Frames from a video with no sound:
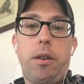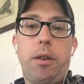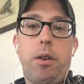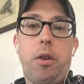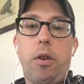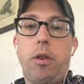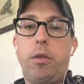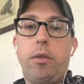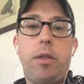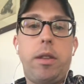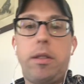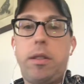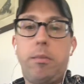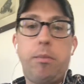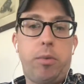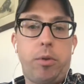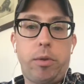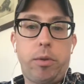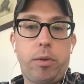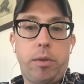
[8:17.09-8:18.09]
all of these
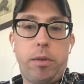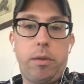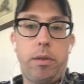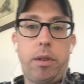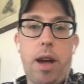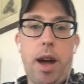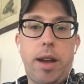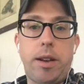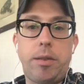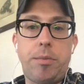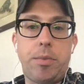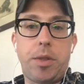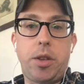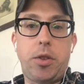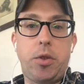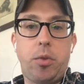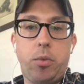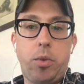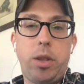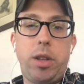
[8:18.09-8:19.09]
impulse items
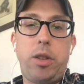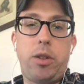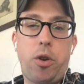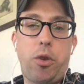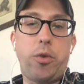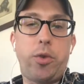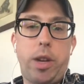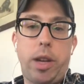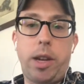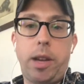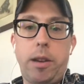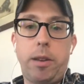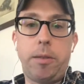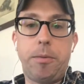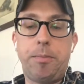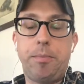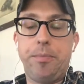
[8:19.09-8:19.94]
that you really don't need.